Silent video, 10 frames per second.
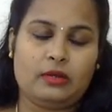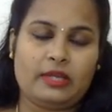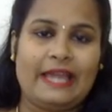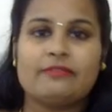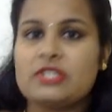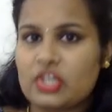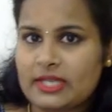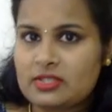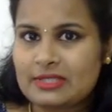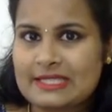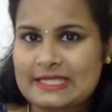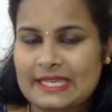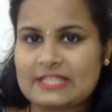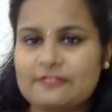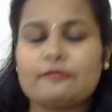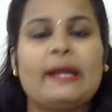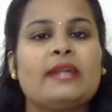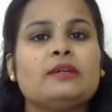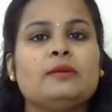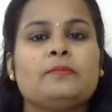Can we change the state of
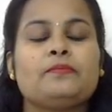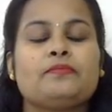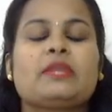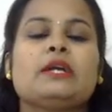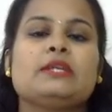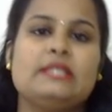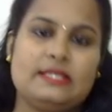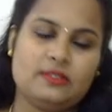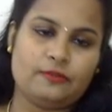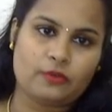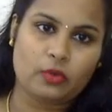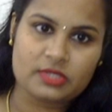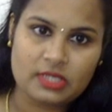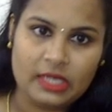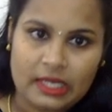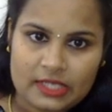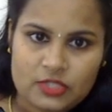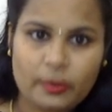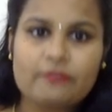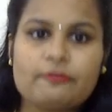matter? Yes, of course. So
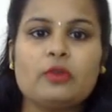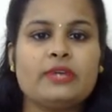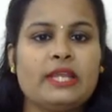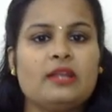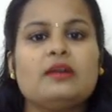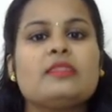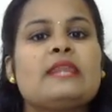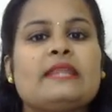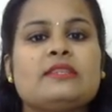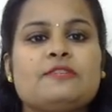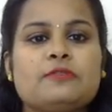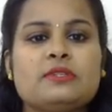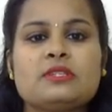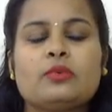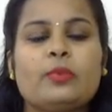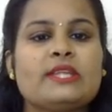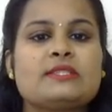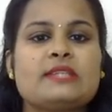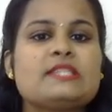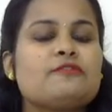we have already learned that the difference in the various
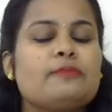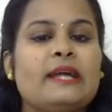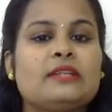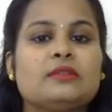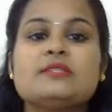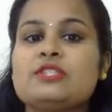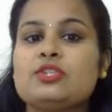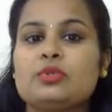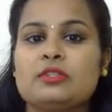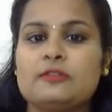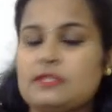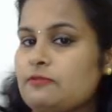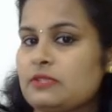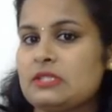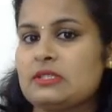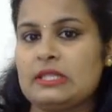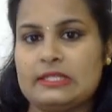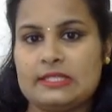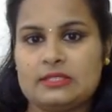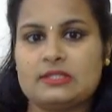states of matter is due to the difference in the
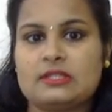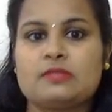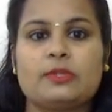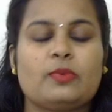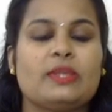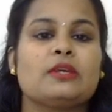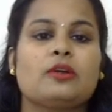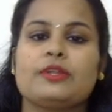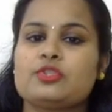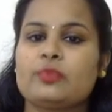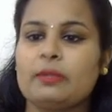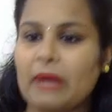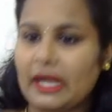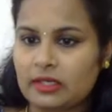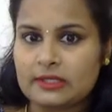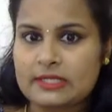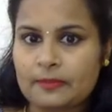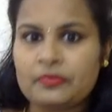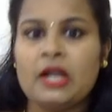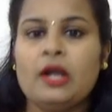distances between the constituent particles.
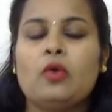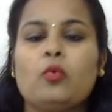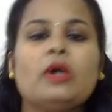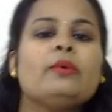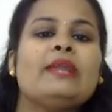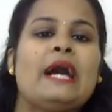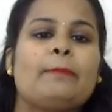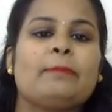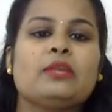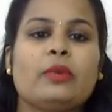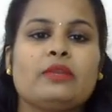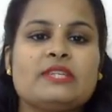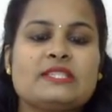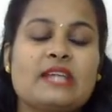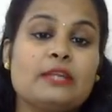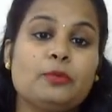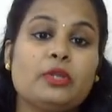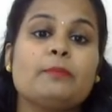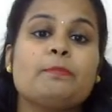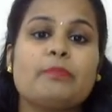What will happen when we start
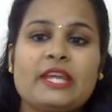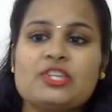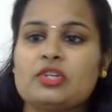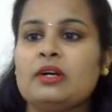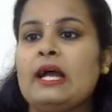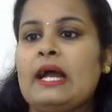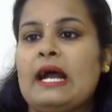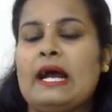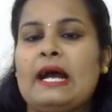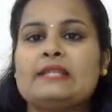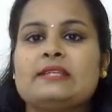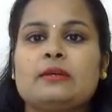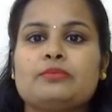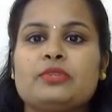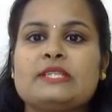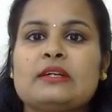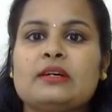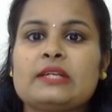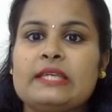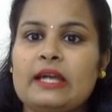putting pressure and compress a
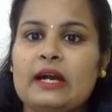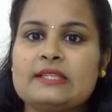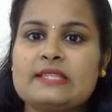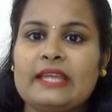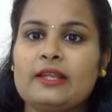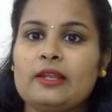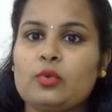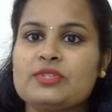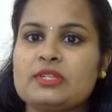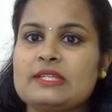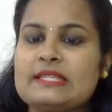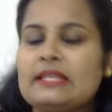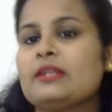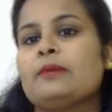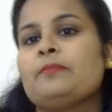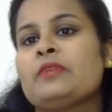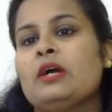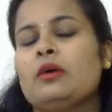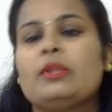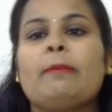gas enclosed in a cylinder?
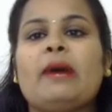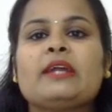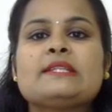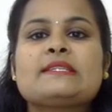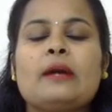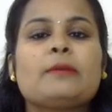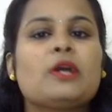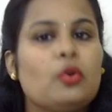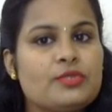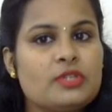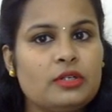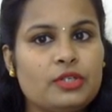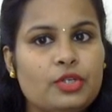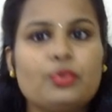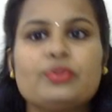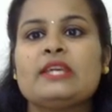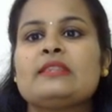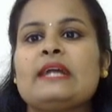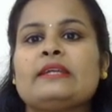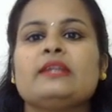Will the particles come closer? Do you think
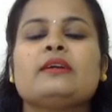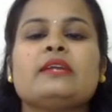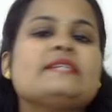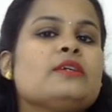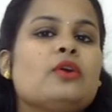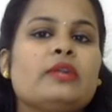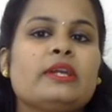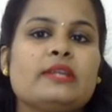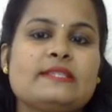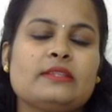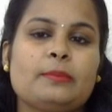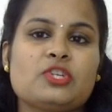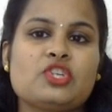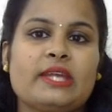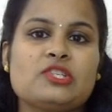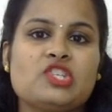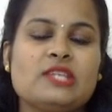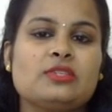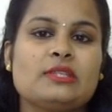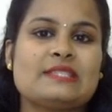that increasing or decreasing the pressure can
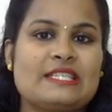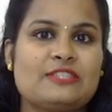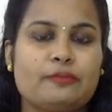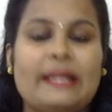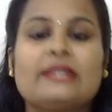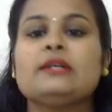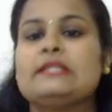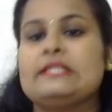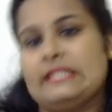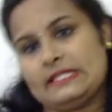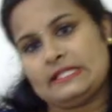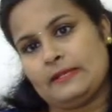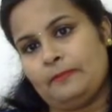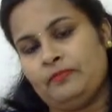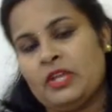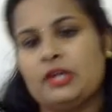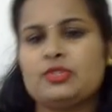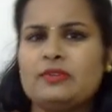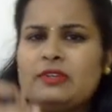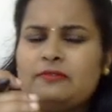change the state of matter? Yes.
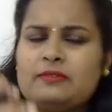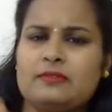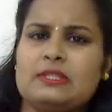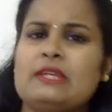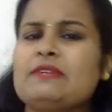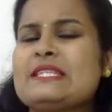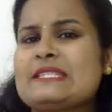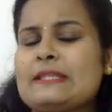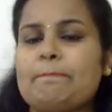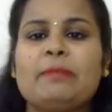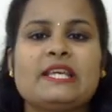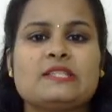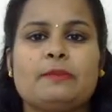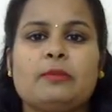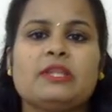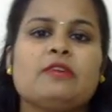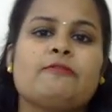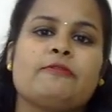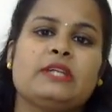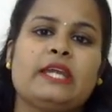So they've given a simple experiment. They've
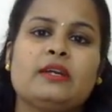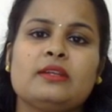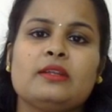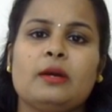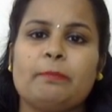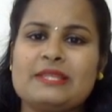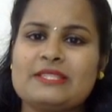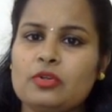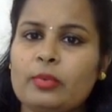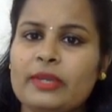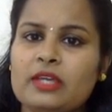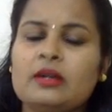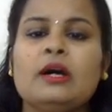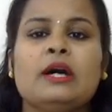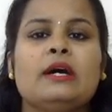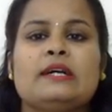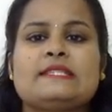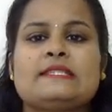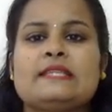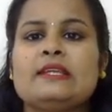taken a piston over here, a
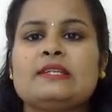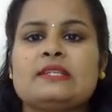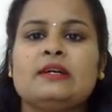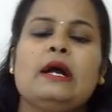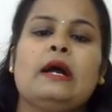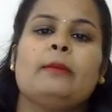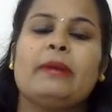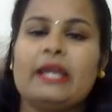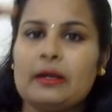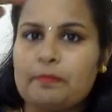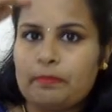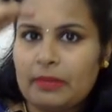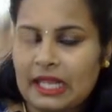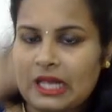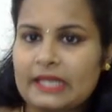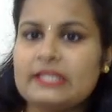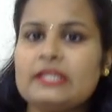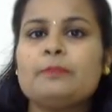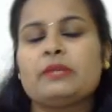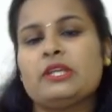cylinder. By
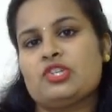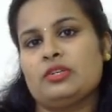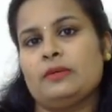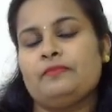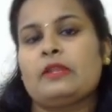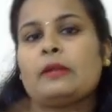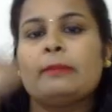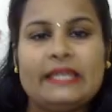applying pressure, By